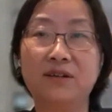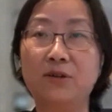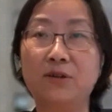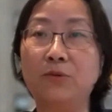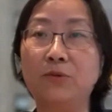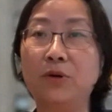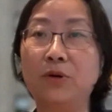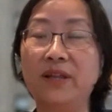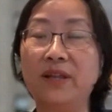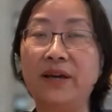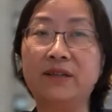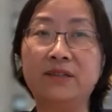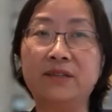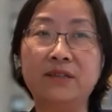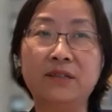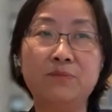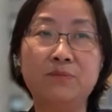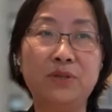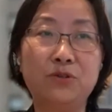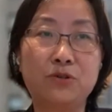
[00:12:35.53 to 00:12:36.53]
There will
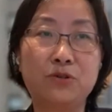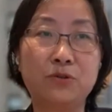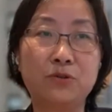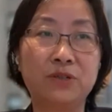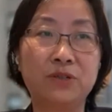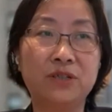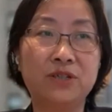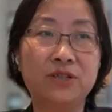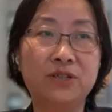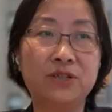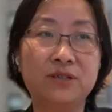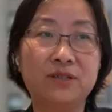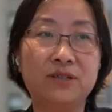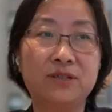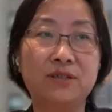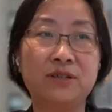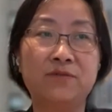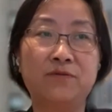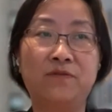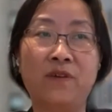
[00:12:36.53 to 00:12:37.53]
likely be
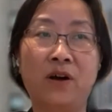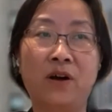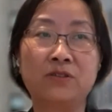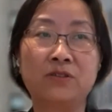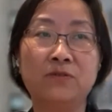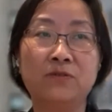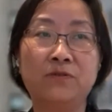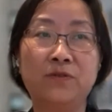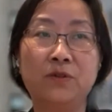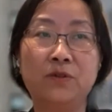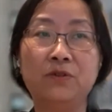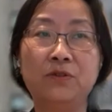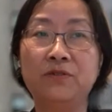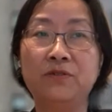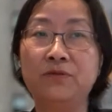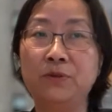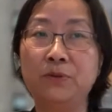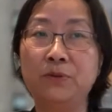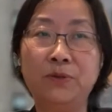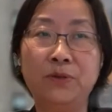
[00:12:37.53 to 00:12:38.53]
shortages of fossil fuel
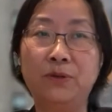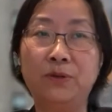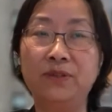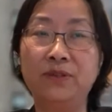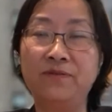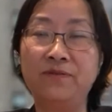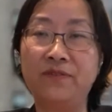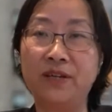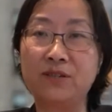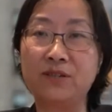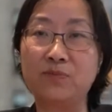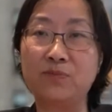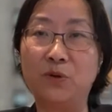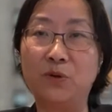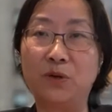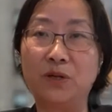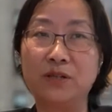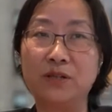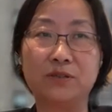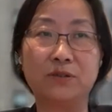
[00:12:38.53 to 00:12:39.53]
if we don't invest
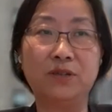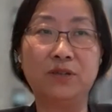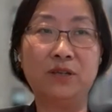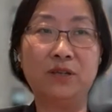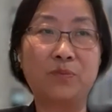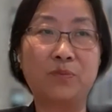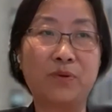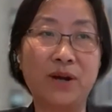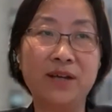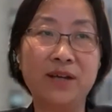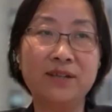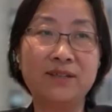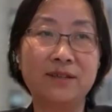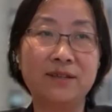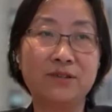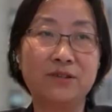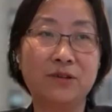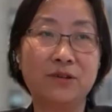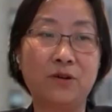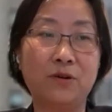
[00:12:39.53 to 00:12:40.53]
more. So either price
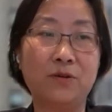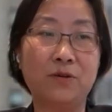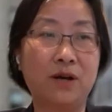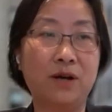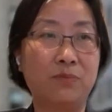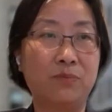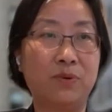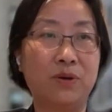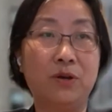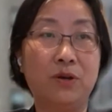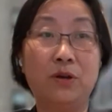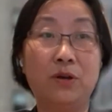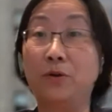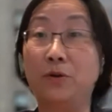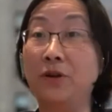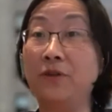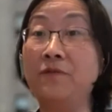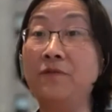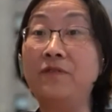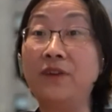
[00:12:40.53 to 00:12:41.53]
has to go up
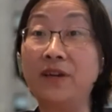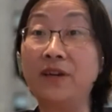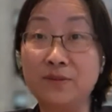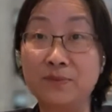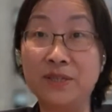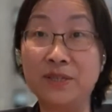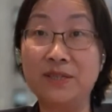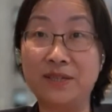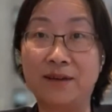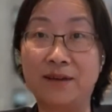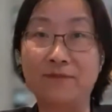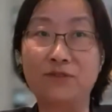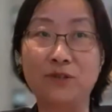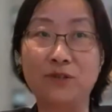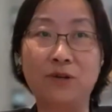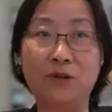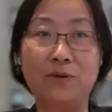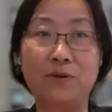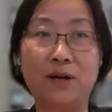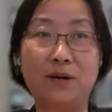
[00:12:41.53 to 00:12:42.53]
or investments have
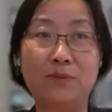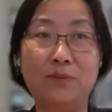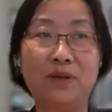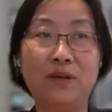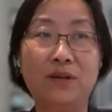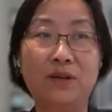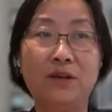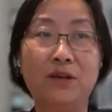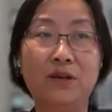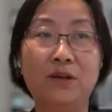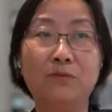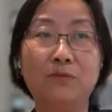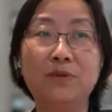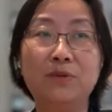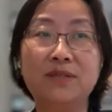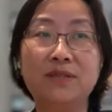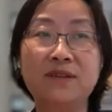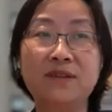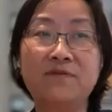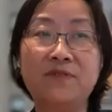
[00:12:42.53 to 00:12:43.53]
to go up,
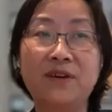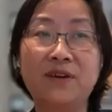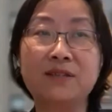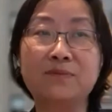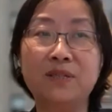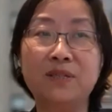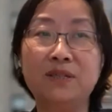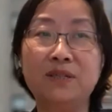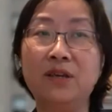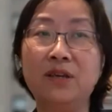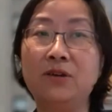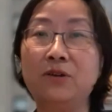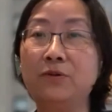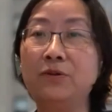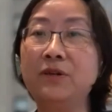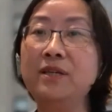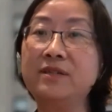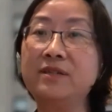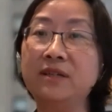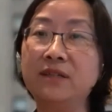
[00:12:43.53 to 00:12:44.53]
with investment
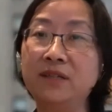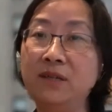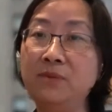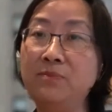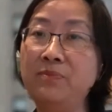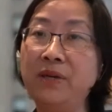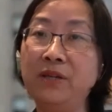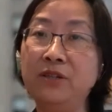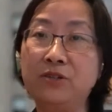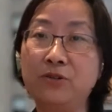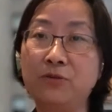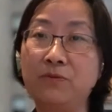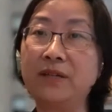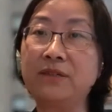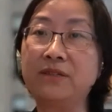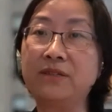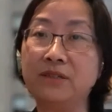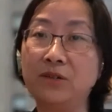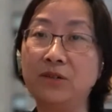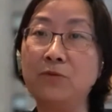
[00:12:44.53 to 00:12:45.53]
increasingly being
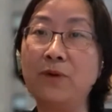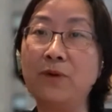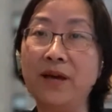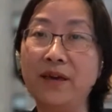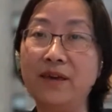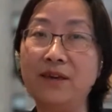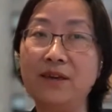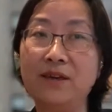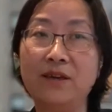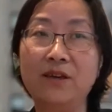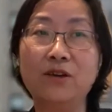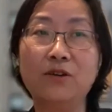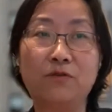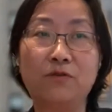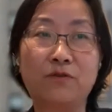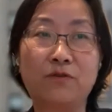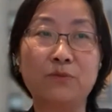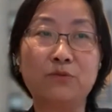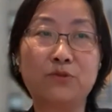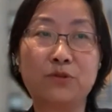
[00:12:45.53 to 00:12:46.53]
directed away
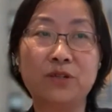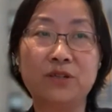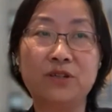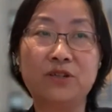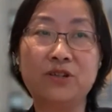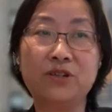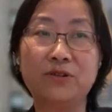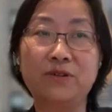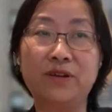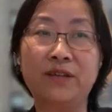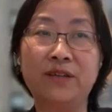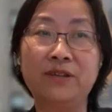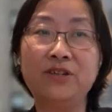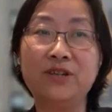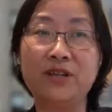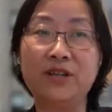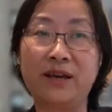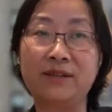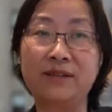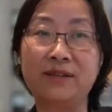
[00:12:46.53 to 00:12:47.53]
from traditional
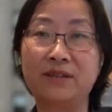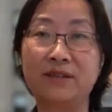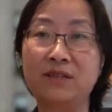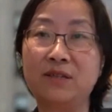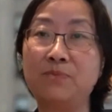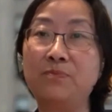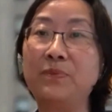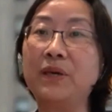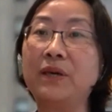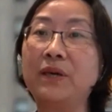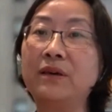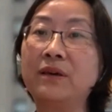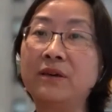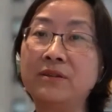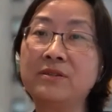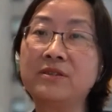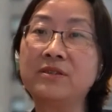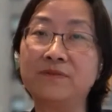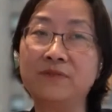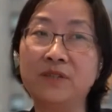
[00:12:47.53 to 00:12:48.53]
energy assets
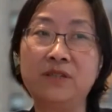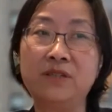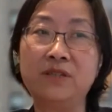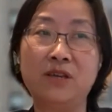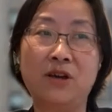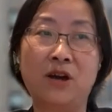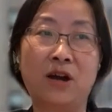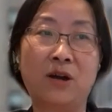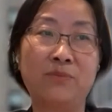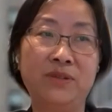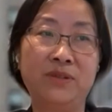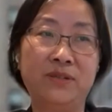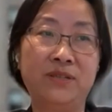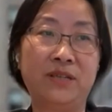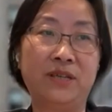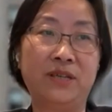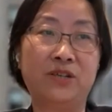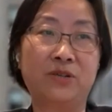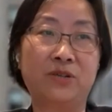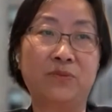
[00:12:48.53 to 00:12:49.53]
because of the
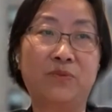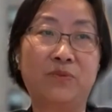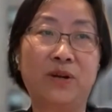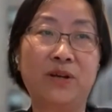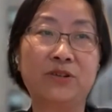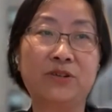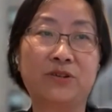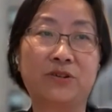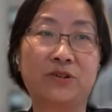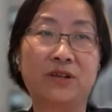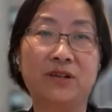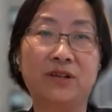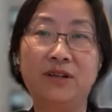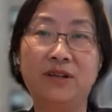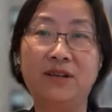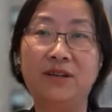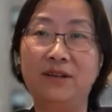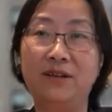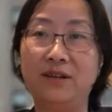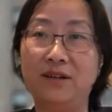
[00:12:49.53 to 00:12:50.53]
decarbonization pressure,
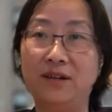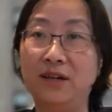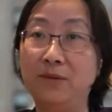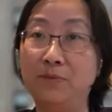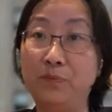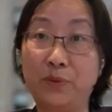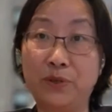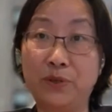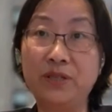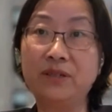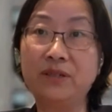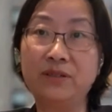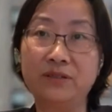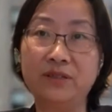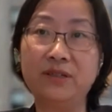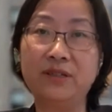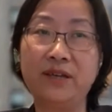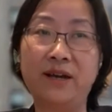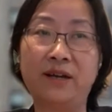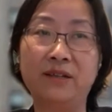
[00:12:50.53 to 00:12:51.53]

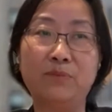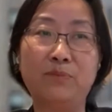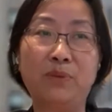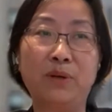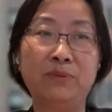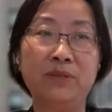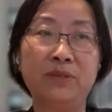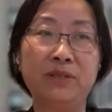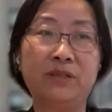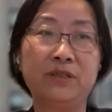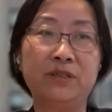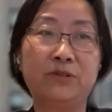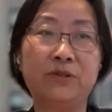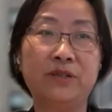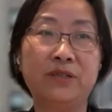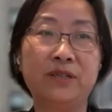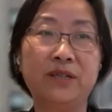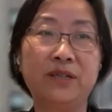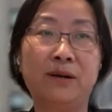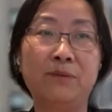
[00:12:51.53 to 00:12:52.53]
particularly on the publicly
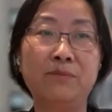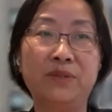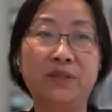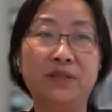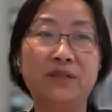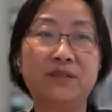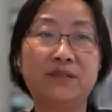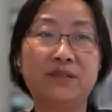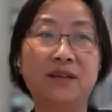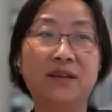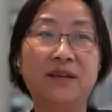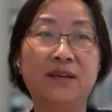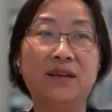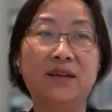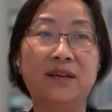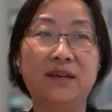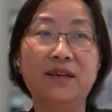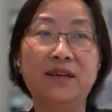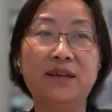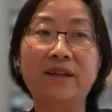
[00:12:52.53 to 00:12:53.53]
traded companies.
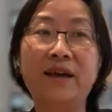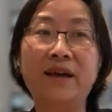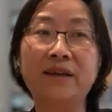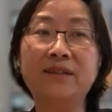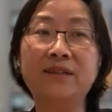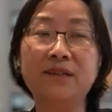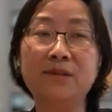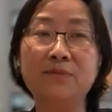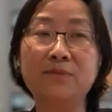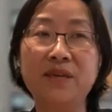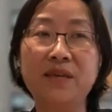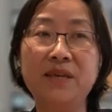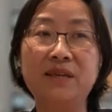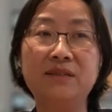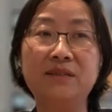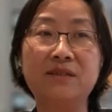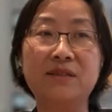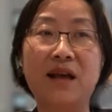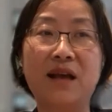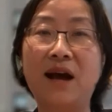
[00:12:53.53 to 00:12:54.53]
It likely
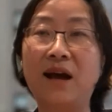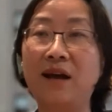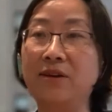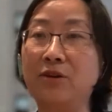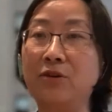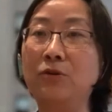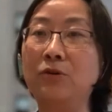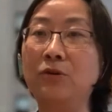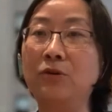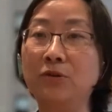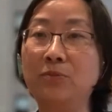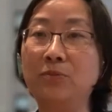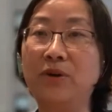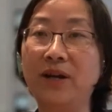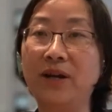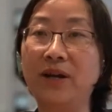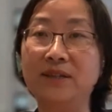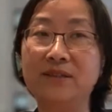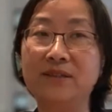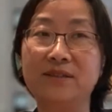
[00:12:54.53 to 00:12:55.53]
means higher oil
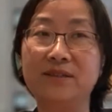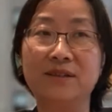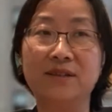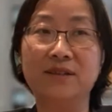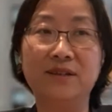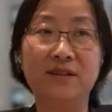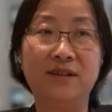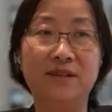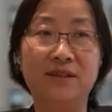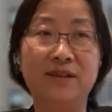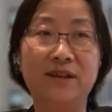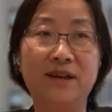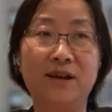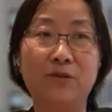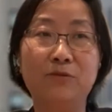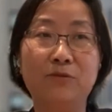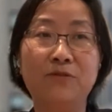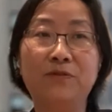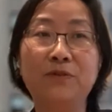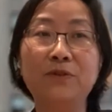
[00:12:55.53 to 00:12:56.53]
price.
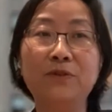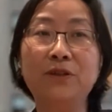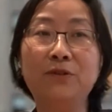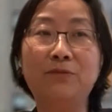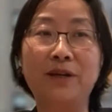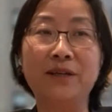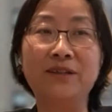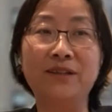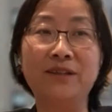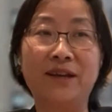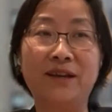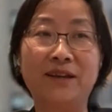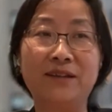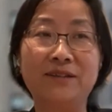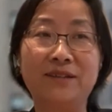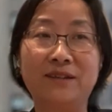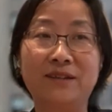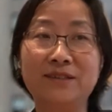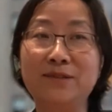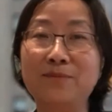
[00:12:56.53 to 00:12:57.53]
Now, we fully
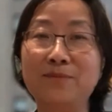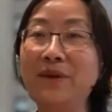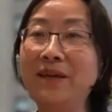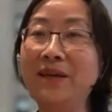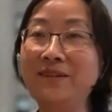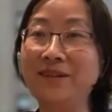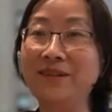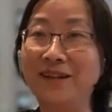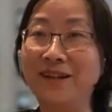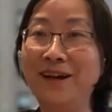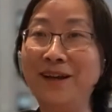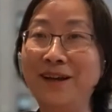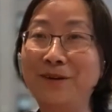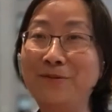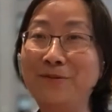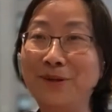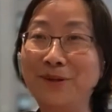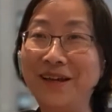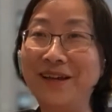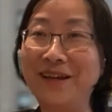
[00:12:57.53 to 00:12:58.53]
recognize that demand
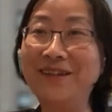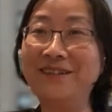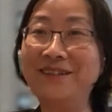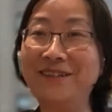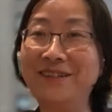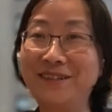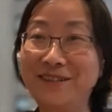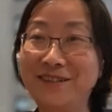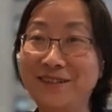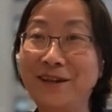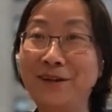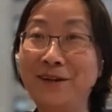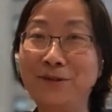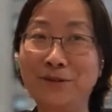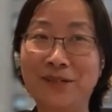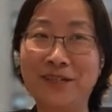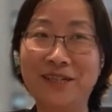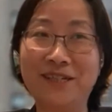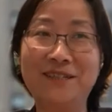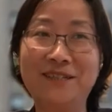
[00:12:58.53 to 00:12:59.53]
decline will likely
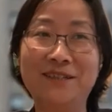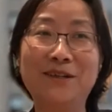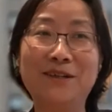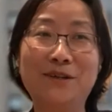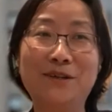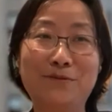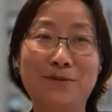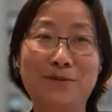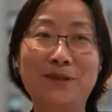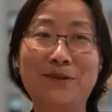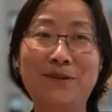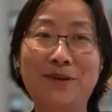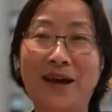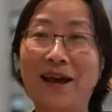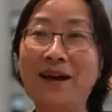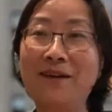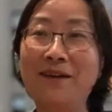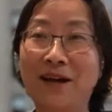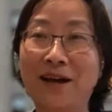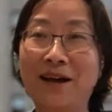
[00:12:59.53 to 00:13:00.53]
accelerate when you
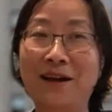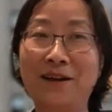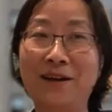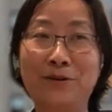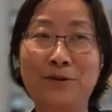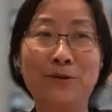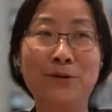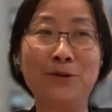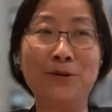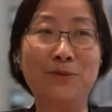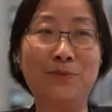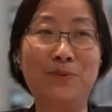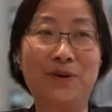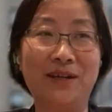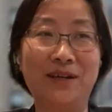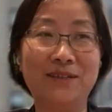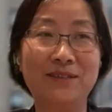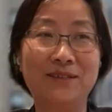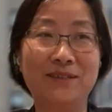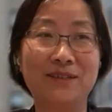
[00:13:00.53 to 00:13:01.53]
have a higher oil
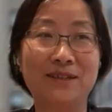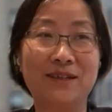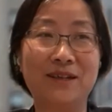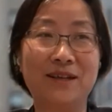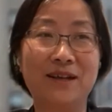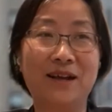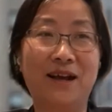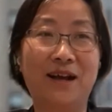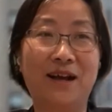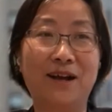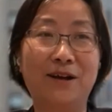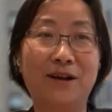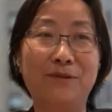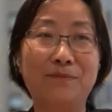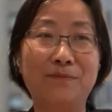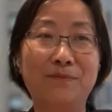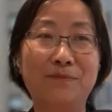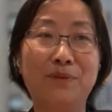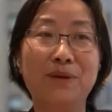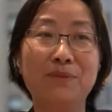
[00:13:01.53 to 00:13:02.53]
price.
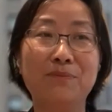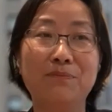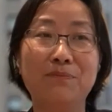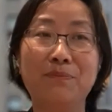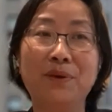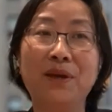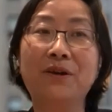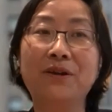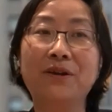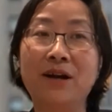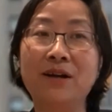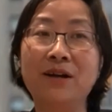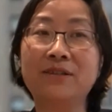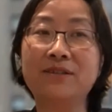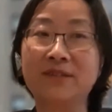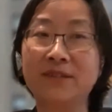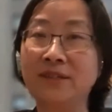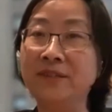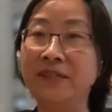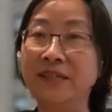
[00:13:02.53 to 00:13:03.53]
But
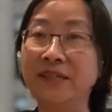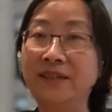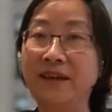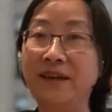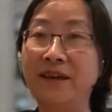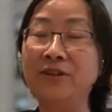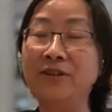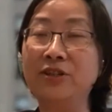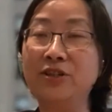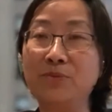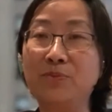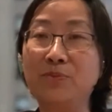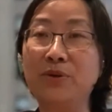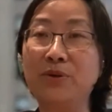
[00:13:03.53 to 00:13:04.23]
paradoxically, energy